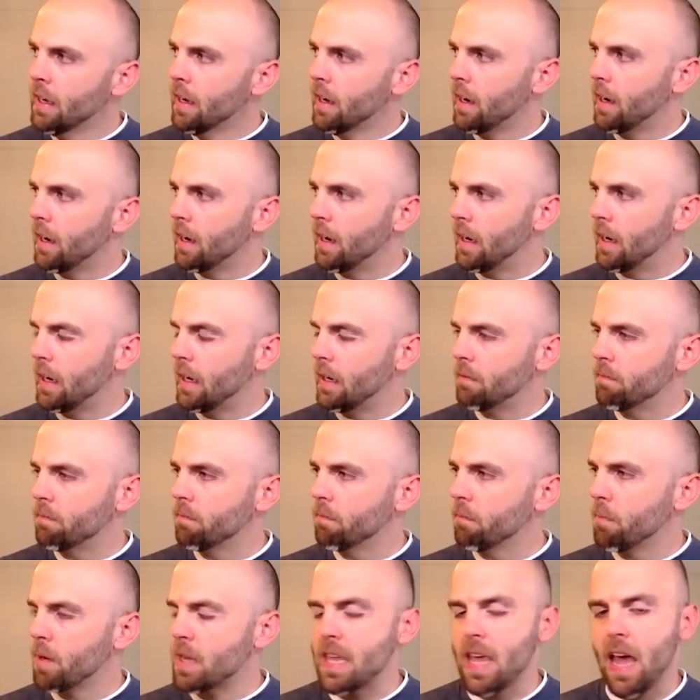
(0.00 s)
Um,
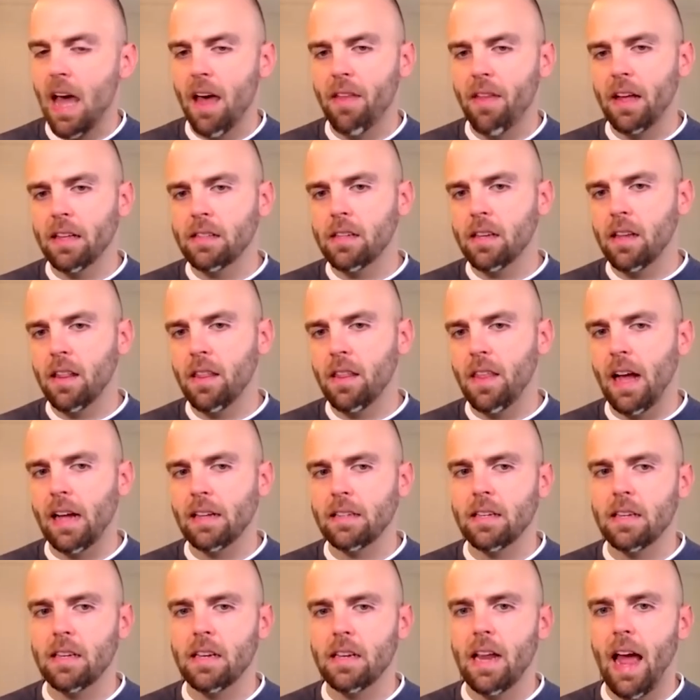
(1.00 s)
but yeah, that's
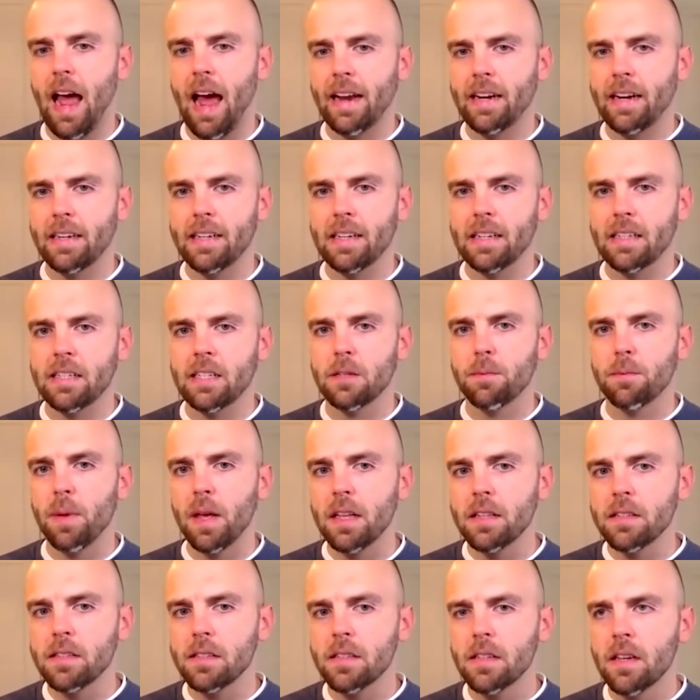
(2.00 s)
that's an added
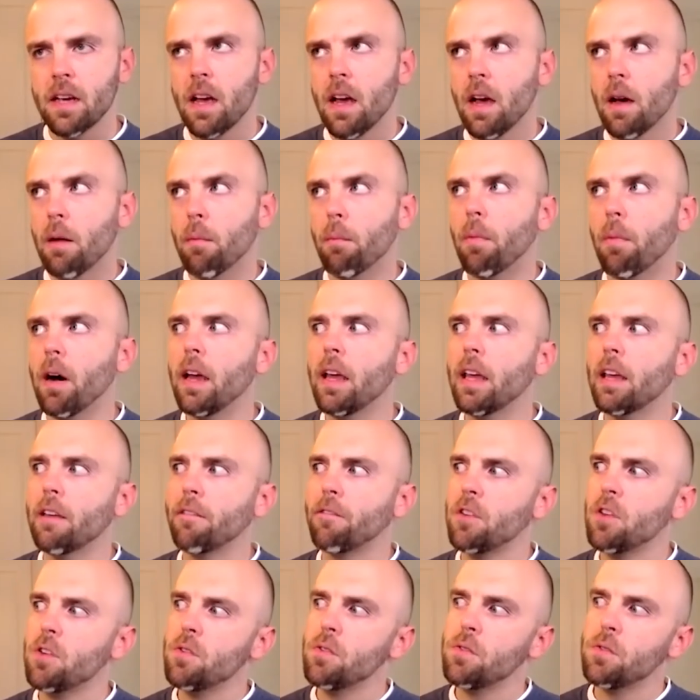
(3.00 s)
expense. But if
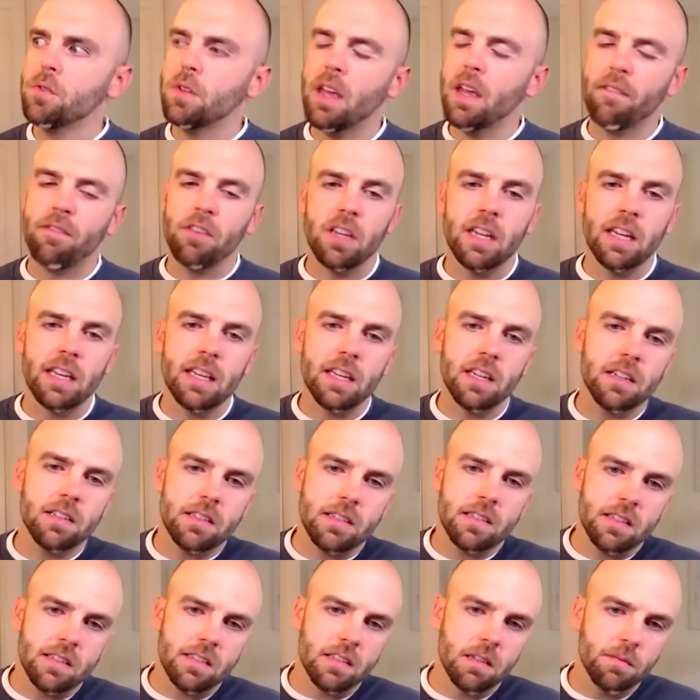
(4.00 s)
you if you get a good
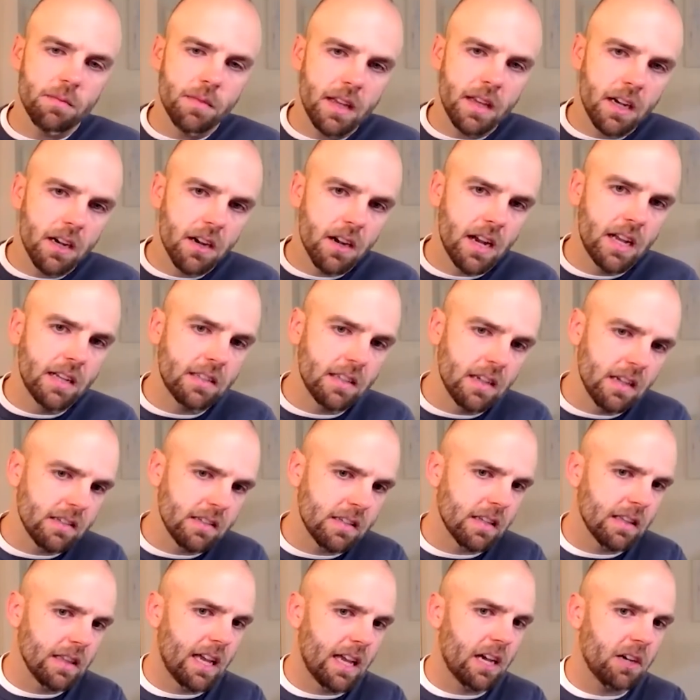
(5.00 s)
system there, it does
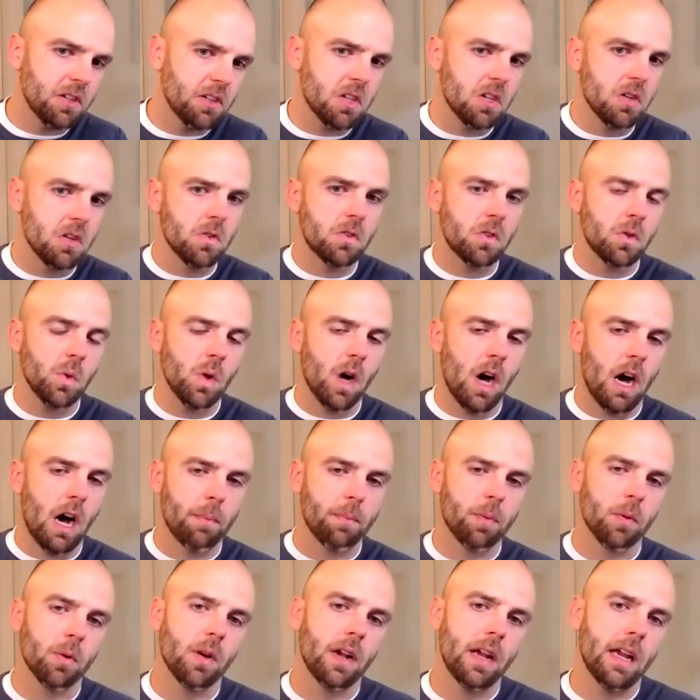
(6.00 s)
allow you to
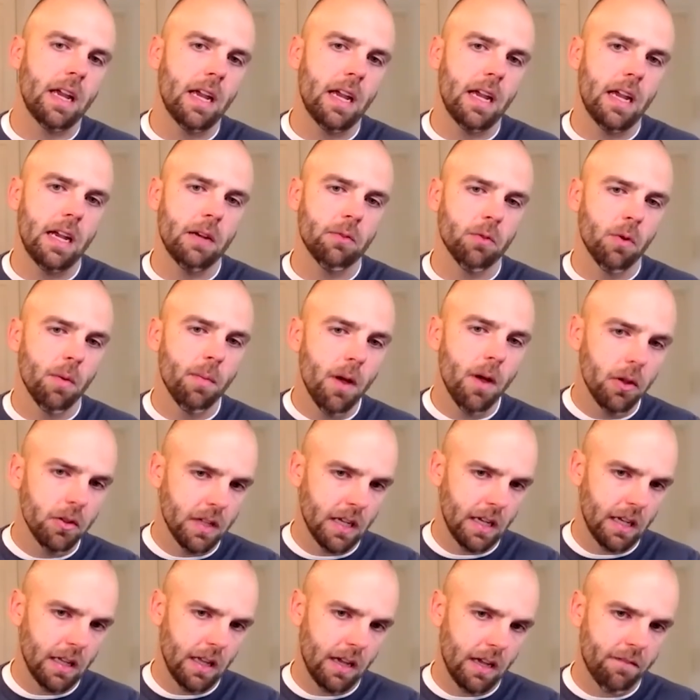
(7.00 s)
operate
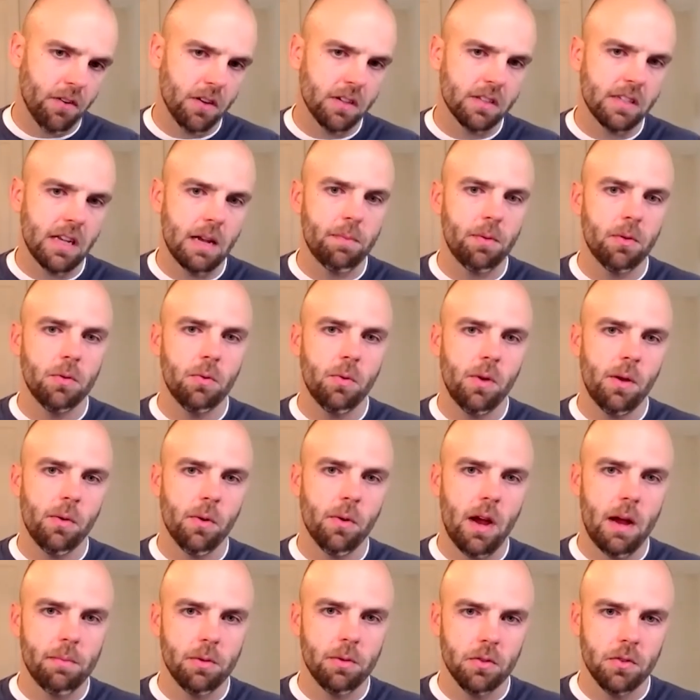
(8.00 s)
remotely. Like for example, we were
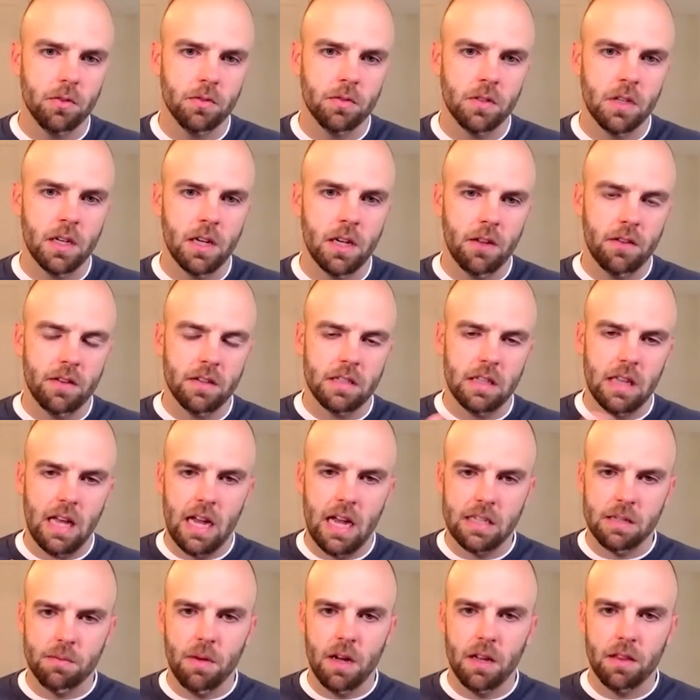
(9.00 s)
able, you know, this
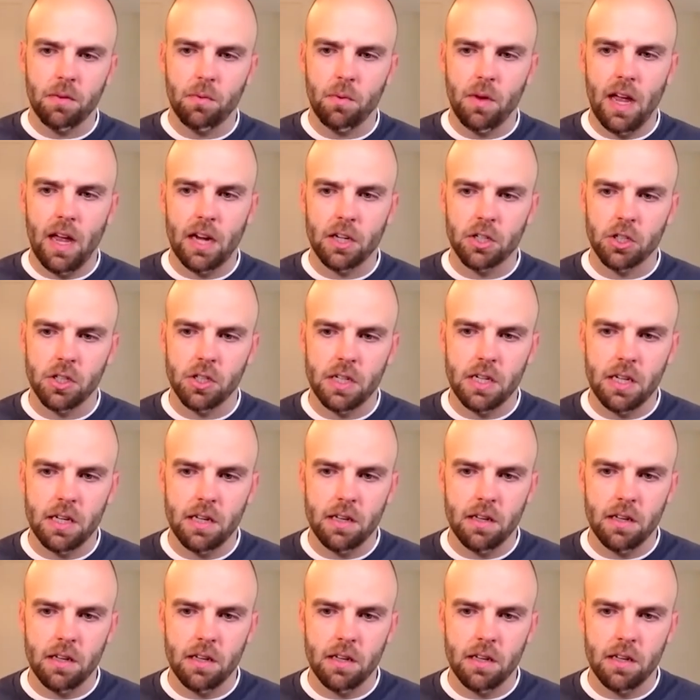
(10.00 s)
last month we actually